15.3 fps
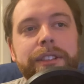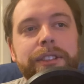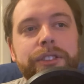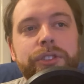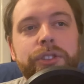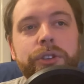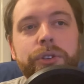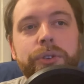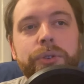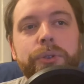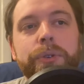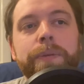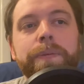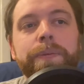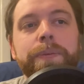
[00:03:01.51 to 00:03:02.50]
to
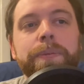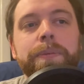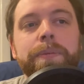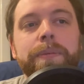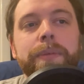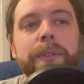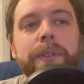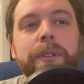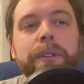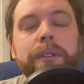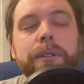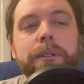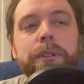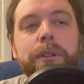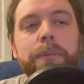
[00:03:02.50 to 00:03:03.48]

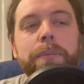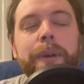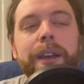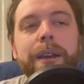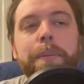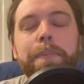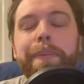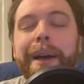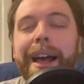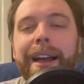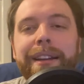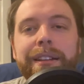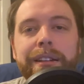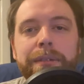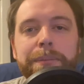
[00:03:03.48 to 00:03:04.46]
make a
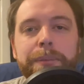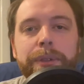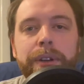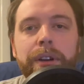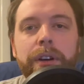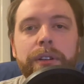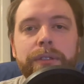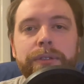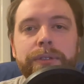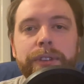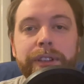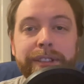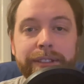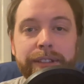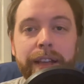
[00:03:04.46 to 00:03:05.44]
backup of a
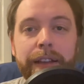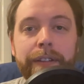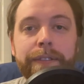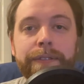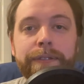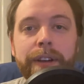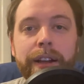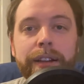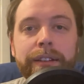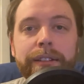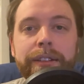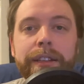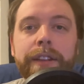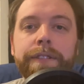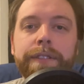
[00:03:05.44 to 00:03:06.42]
save file
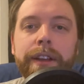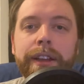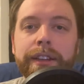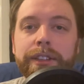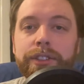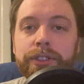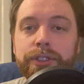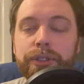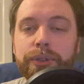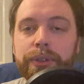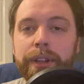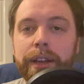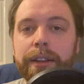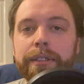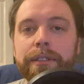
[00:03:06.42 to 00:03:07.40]
if I can do
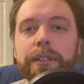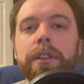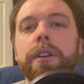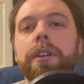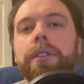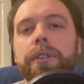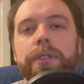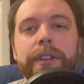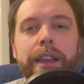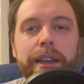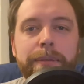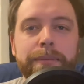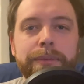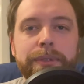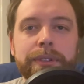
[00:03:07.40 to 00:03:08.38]
that. Not all
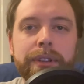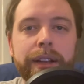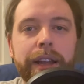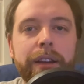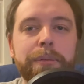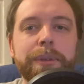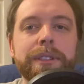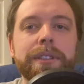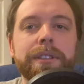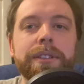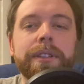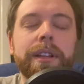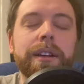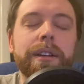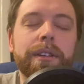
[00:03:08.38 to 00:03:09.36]
games allow me to do
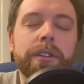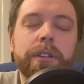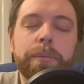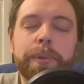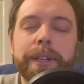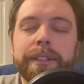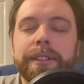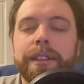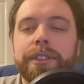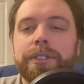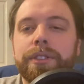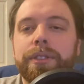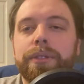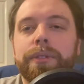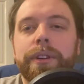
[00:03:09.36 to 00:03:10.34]
that, and on a
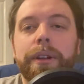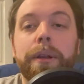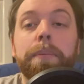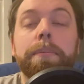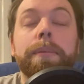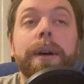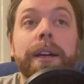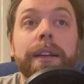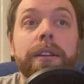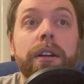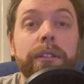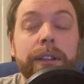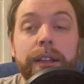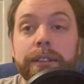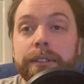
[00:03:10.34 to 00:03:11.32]
PlayStation 3, my god,
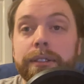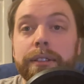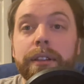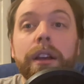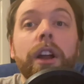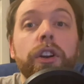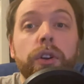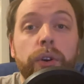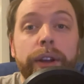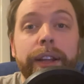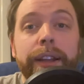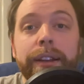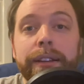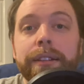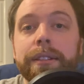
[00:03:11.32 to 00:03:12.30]
that's
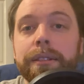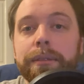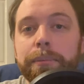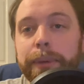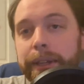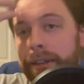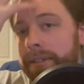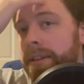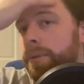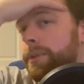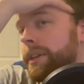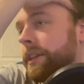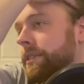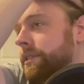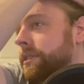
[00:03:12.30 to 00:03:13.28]
annoying, because I would
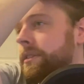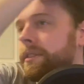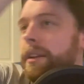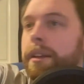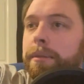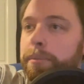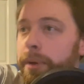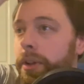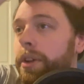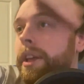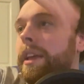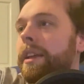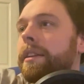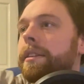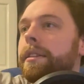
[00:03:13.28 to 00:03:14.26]
need to plug
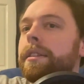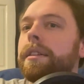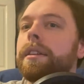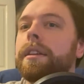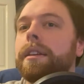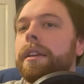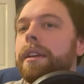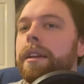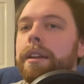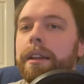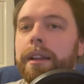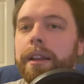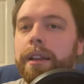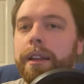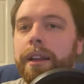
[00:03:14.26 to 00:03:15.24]
in
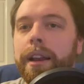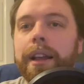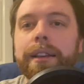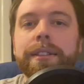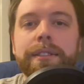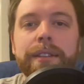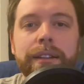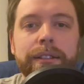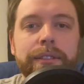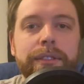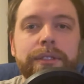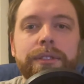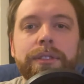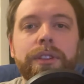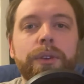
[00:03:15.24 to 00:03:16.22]
an
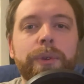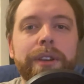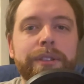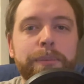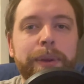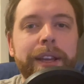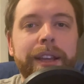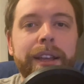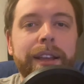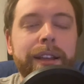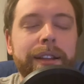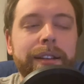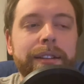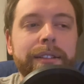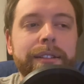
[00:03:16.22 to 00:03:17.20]
external USB
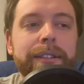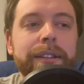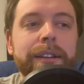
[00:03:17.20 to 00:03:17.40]
and